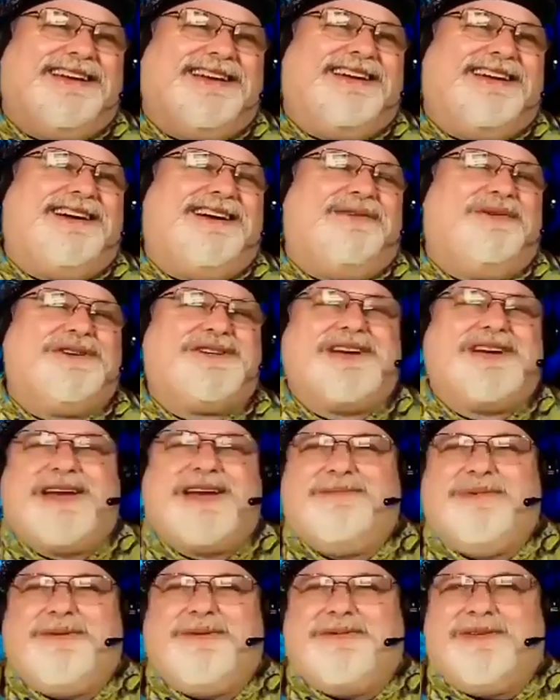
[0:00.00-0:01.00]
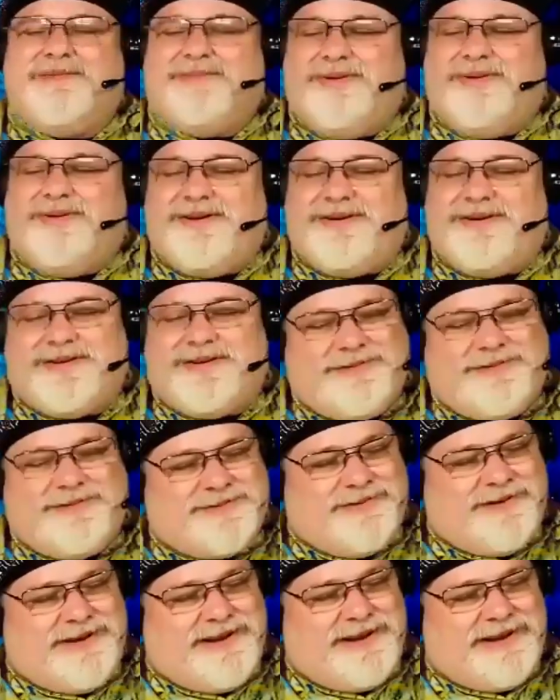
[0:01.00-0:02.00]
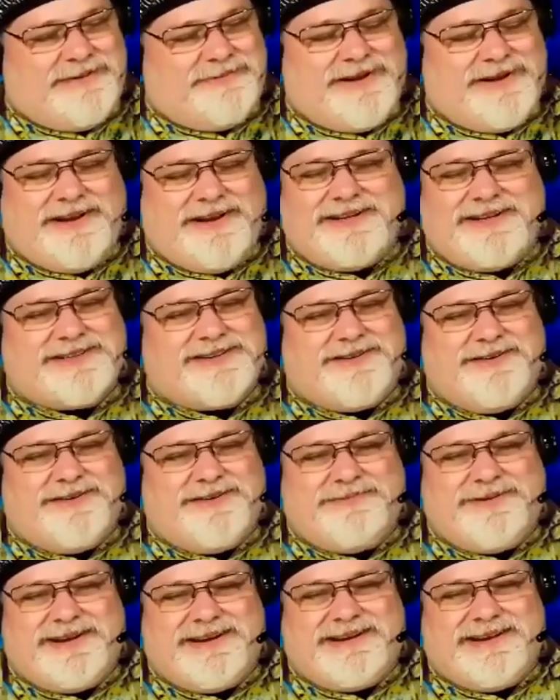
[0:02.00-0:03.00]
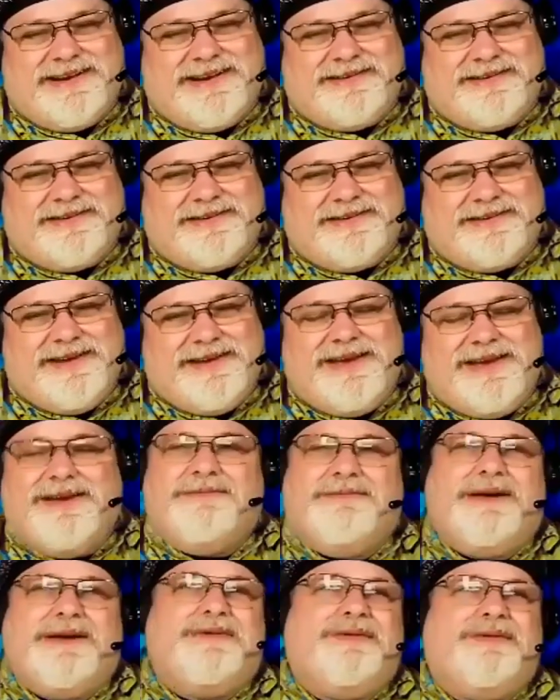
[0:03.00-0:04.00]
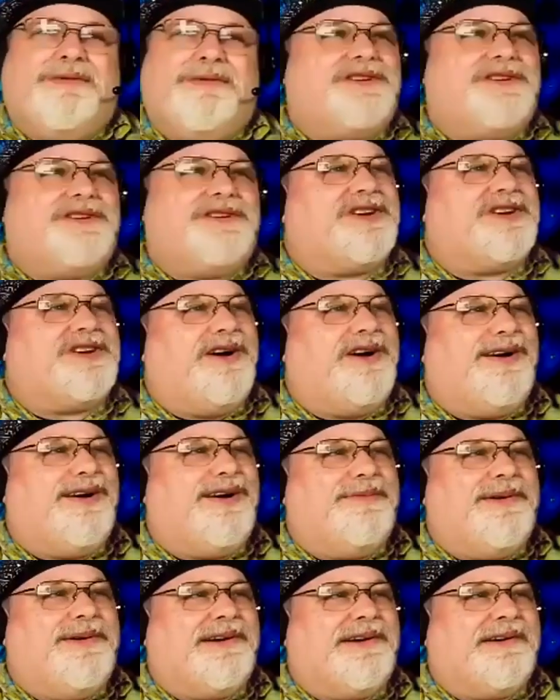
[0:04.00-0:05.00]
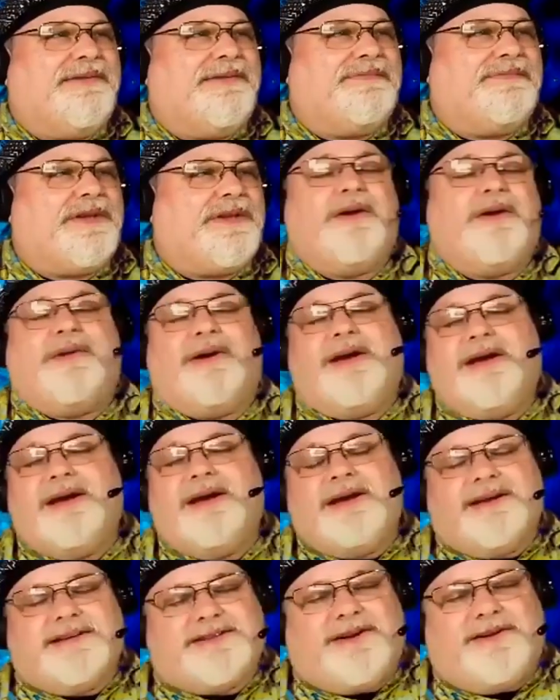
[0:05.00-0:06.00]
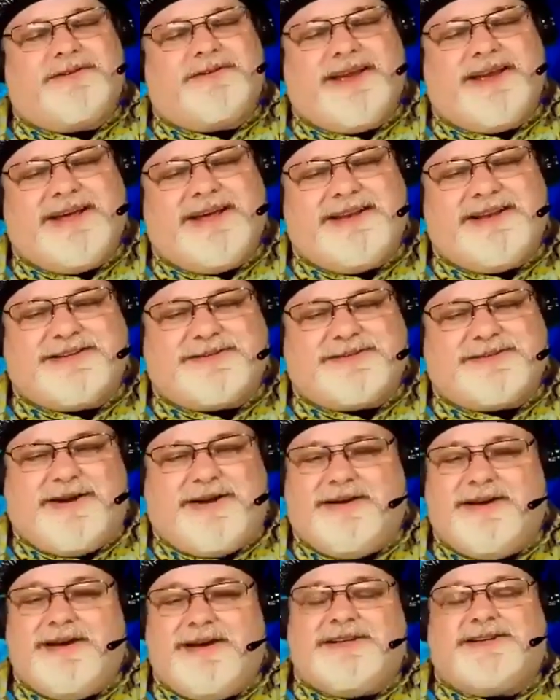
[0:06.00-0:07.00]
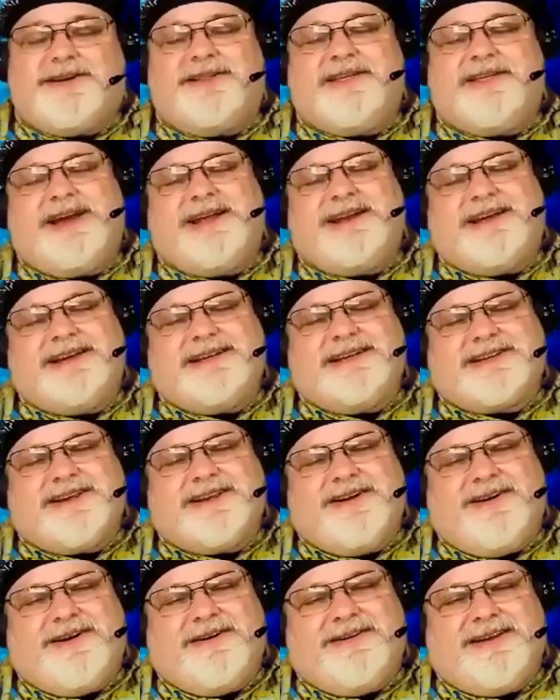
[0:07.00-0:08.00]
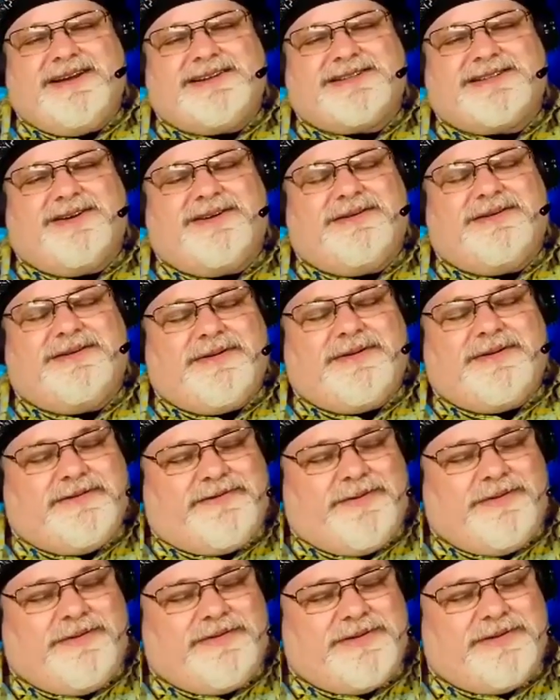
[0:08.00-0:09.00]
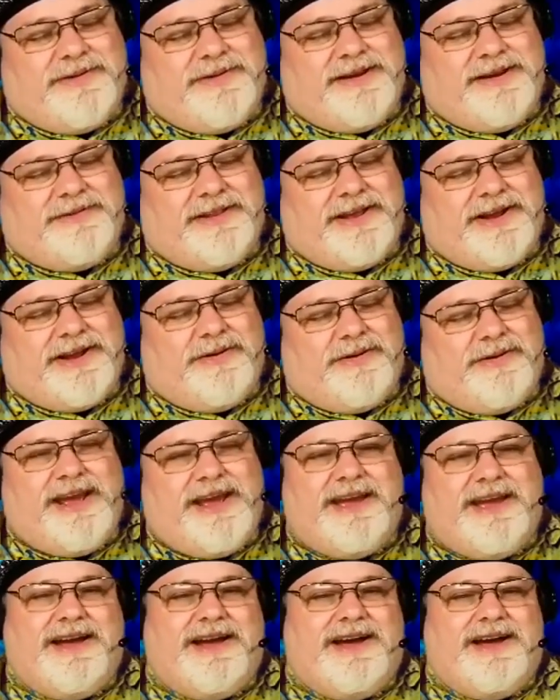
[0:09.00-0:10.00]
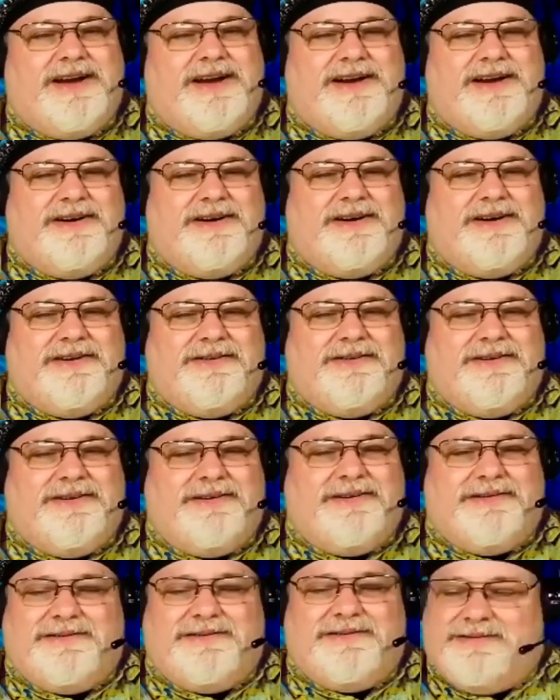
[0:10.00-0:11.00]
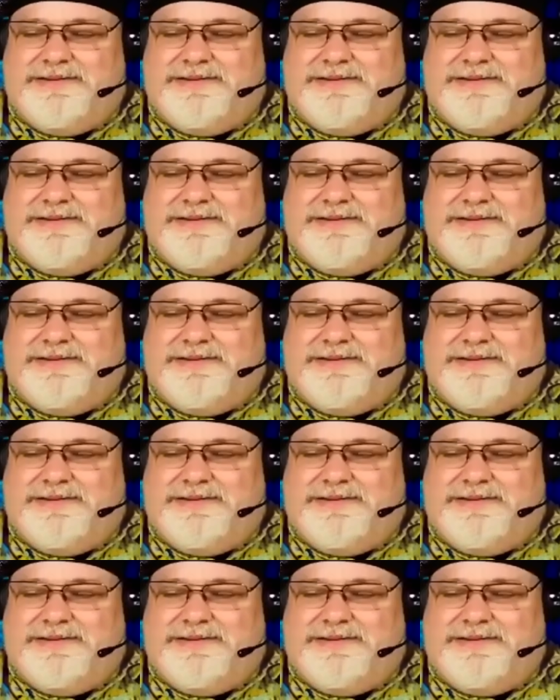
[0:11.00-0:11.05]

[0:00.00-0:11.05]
I wish I could remember that book that I was reading, but I just couldn't put it down. Maybe it was a Shannara book. Anyway, so the it doesn't matter. So the idea is, you know, so I'm on the phone with him, and I'm like, going, "Hey, uh,